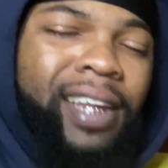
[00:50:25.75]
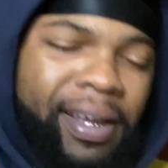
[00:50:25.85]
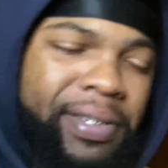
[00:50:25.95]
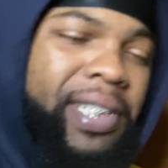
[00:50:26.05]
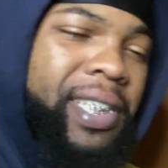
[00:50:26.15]
That
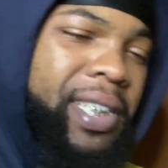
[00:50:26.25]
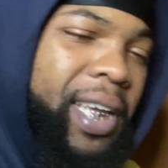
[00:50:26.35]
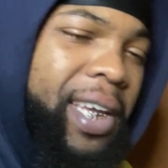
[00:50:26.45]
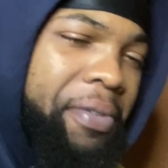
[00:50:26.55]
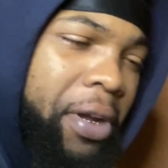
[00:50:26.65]
was a good
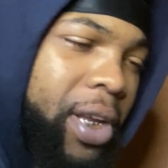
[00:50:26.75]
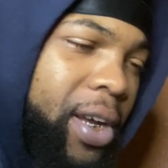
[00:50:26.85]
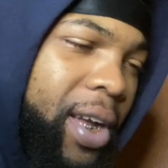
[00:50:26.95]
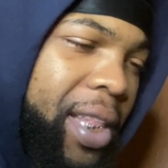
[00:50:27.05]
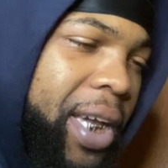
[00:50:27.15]
saying right
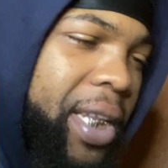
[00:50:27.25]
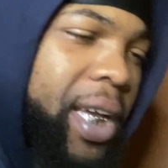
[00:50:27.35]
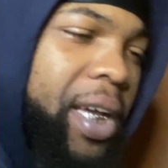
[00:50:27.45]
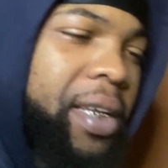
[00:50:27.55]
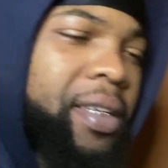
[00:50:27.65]
there. I like that.